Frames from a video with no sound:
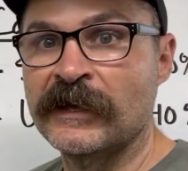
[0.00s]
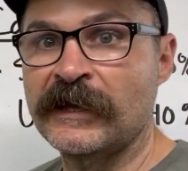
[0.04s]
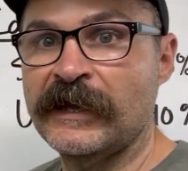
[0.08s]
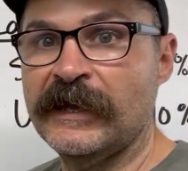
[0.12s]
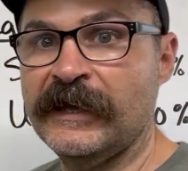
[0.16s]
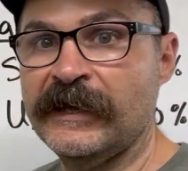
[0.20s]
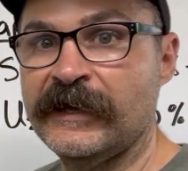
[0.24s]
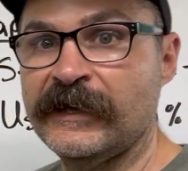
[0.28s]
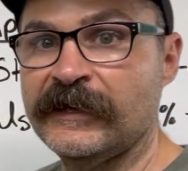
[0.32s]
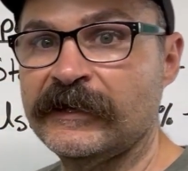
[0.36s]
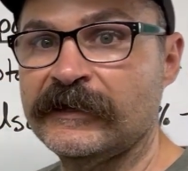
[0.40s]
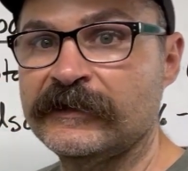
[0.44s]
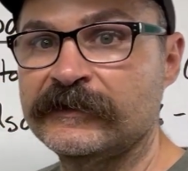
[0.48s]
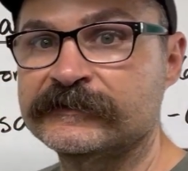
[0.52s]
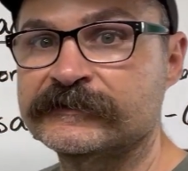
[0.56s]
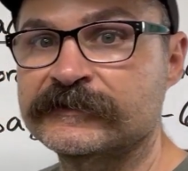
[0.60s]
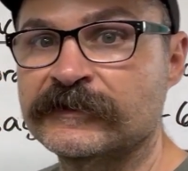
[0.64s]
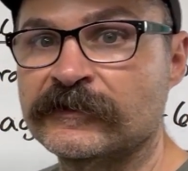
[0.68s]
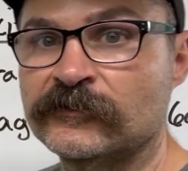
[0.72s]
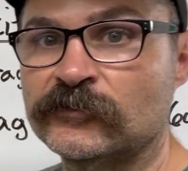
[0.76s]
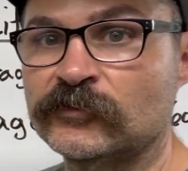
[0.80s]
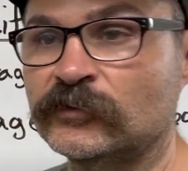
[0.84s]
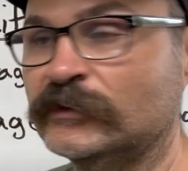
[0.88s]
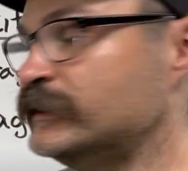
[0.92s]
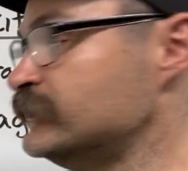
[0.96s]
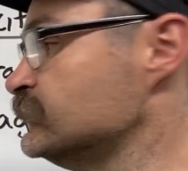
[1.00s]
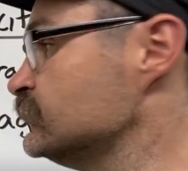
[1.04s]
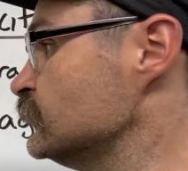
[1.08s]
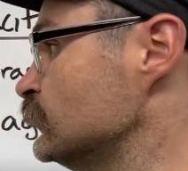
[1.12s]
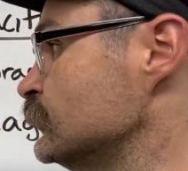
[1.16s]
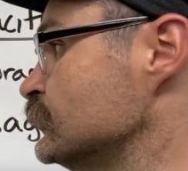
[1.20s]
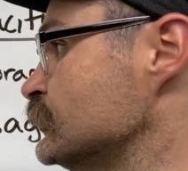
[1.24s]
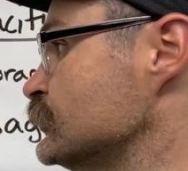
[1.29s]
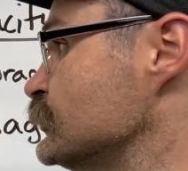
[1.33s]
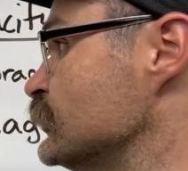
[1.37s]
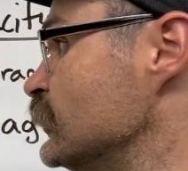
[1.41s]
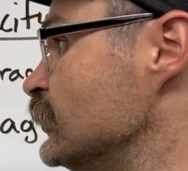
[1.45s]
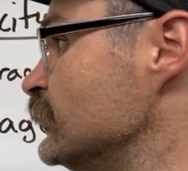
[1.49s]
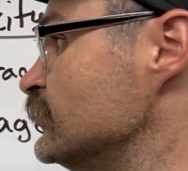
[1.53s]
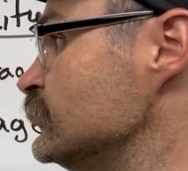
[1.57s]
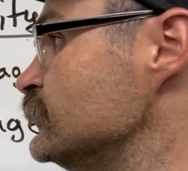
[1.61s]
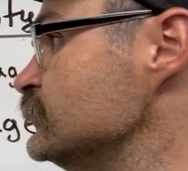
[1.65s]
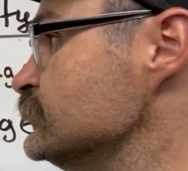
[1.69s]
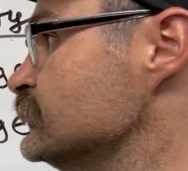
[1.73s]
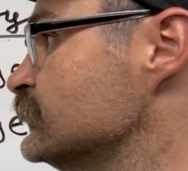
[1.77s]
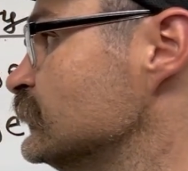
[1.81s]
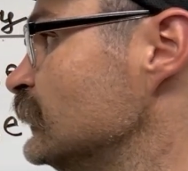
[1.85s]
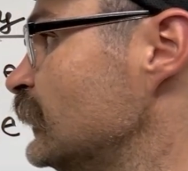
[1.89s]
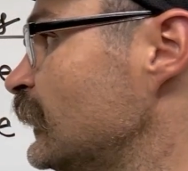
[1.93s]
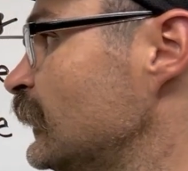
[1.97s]
And research
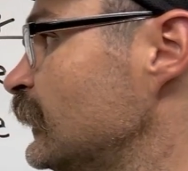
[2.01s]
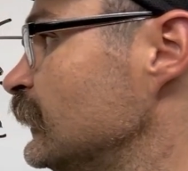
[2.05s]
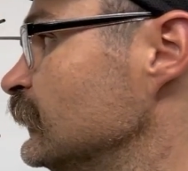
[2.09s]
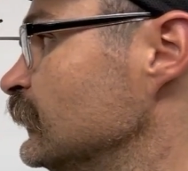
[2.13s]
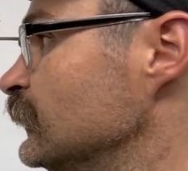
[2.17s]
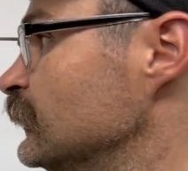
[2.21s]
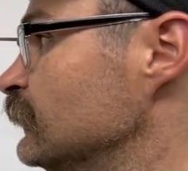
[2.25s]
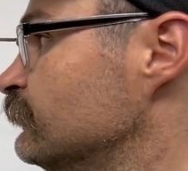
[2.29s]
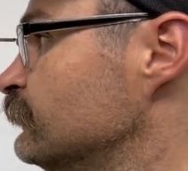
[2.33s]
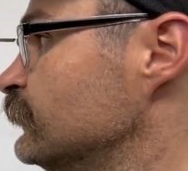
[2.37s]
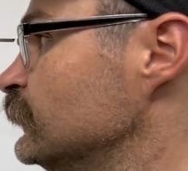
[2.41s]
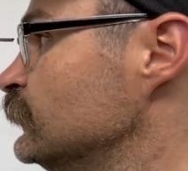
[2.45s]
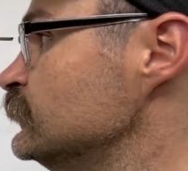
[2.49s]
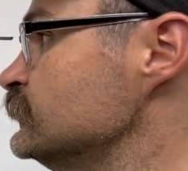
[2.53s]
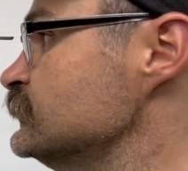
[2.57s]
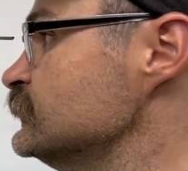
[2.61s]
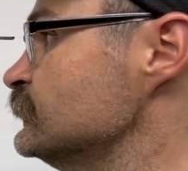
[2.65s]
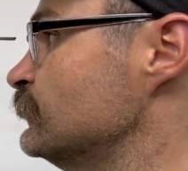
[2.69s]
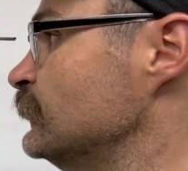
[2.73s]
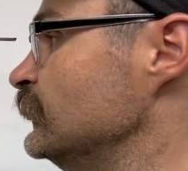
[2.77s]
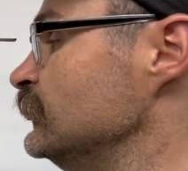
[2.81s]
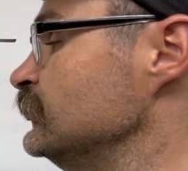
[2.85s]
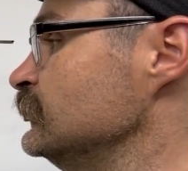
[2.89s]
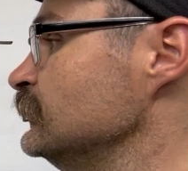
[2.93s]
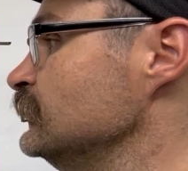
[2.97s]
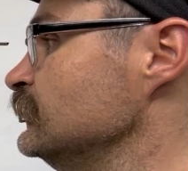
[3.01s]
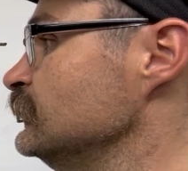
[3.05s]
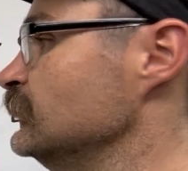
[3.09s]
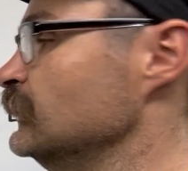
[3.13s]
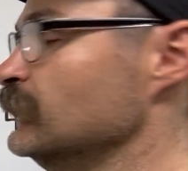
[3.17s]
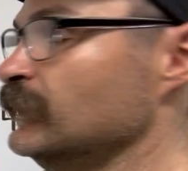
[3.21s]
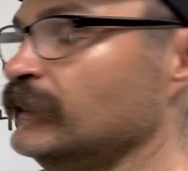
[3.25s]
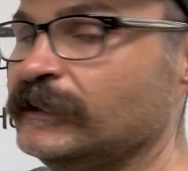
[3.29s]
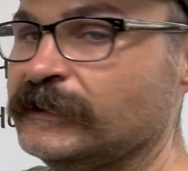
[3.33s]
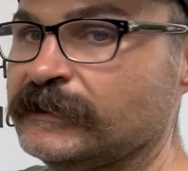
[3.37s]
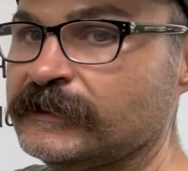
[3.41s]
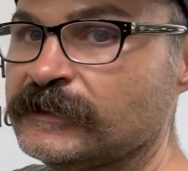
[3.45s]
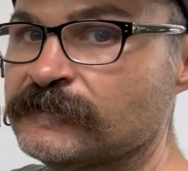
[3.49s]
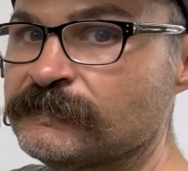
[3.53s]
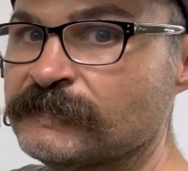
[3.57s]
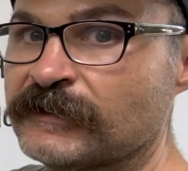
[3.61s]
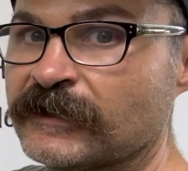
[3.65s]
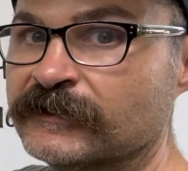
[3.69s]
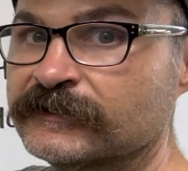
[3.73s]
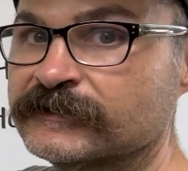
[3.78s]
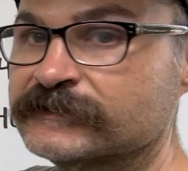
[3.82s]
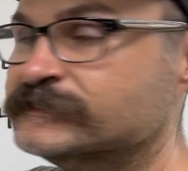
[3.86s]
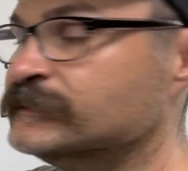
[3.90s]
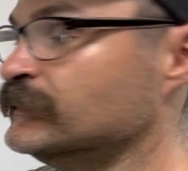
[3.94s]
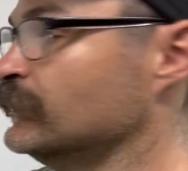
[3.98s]
shows that if you're spending any
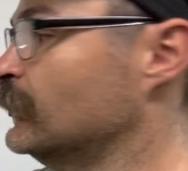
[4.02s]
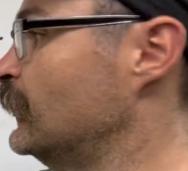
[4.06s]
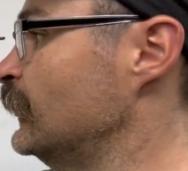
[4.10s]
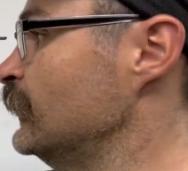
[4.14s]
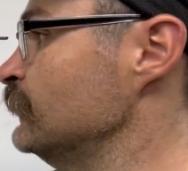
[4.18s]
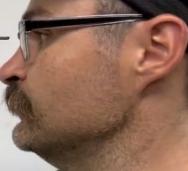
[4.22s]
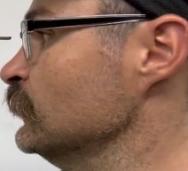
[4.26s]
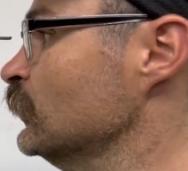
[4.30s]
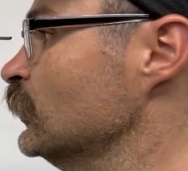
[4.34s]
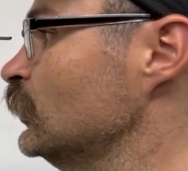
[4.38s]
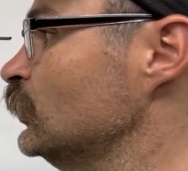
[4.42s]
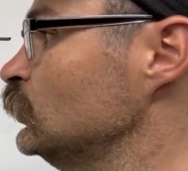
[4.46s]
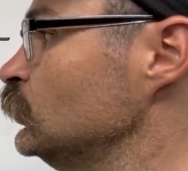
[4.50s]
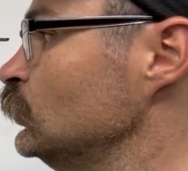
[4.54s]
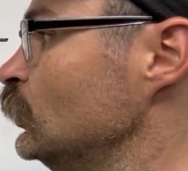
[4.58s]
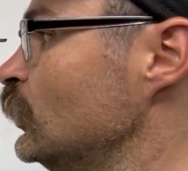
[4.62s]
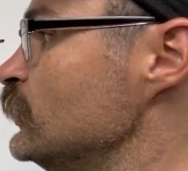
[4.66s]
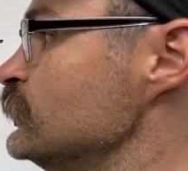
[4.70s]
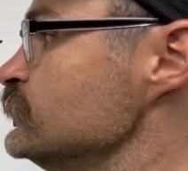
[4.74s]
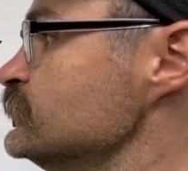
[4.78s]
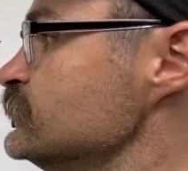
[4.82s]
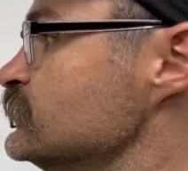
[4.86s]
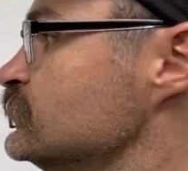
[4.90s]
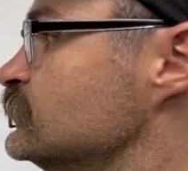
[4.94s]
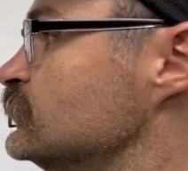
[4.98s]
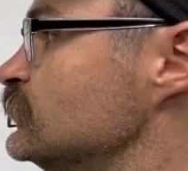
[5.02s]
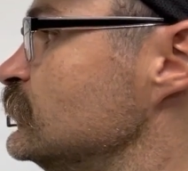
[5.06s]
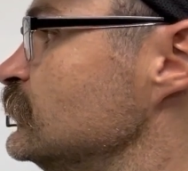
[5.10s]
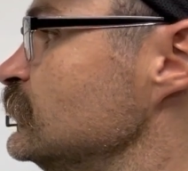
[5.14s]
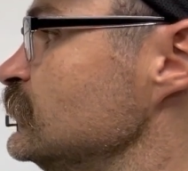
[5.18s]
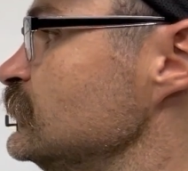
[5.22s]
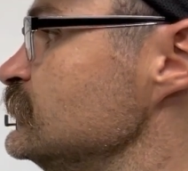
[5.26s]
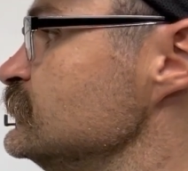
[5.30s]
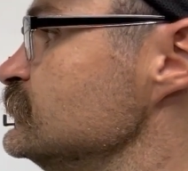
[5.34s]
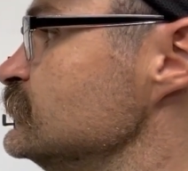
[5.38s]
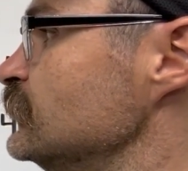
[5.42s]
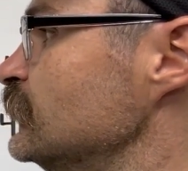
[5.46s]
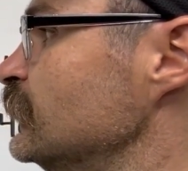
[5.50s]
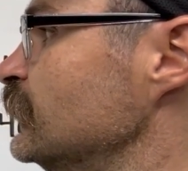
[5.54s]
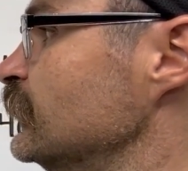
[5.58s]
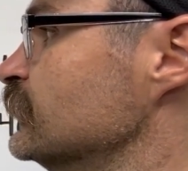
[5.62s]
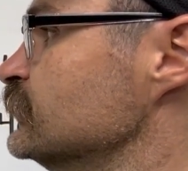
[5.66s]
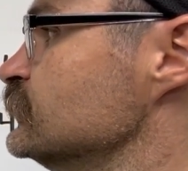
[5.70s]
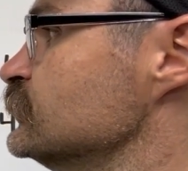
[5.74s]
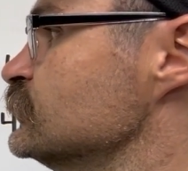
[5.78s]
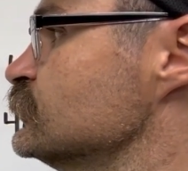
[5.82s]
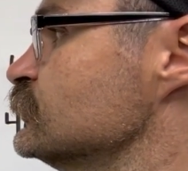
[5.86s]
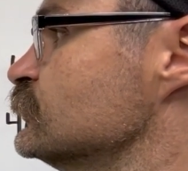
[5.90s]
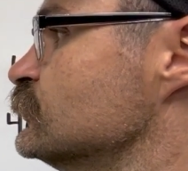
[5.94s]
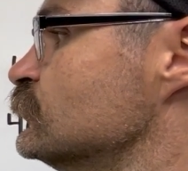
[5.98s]
amount of time close to these
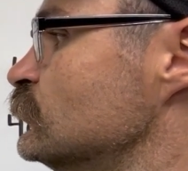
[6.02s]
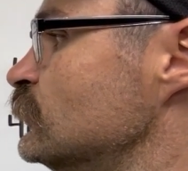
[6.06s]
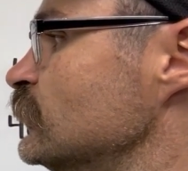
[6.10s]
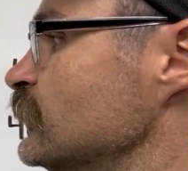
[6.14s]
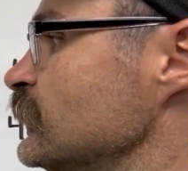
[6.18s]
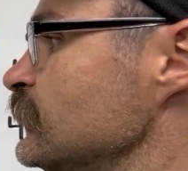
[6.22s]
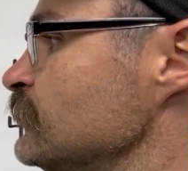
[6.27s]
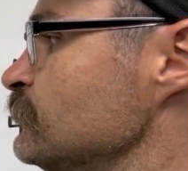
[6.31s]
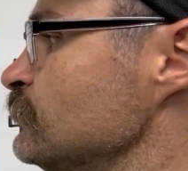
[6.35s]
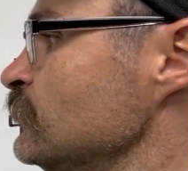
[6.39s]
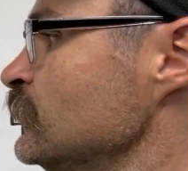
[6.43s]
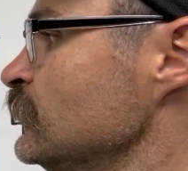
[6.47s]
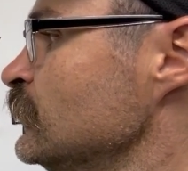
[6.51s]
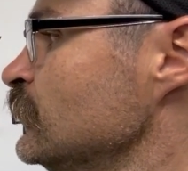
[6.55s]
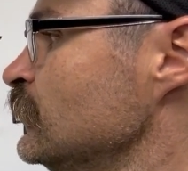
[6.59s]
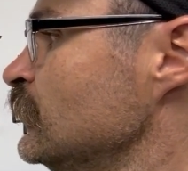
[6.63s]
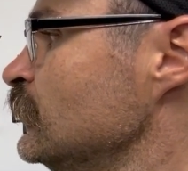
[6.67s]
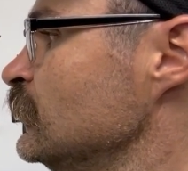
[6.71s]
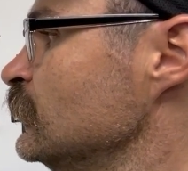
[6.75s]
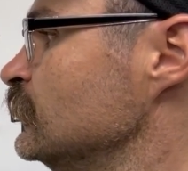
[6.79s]
extreme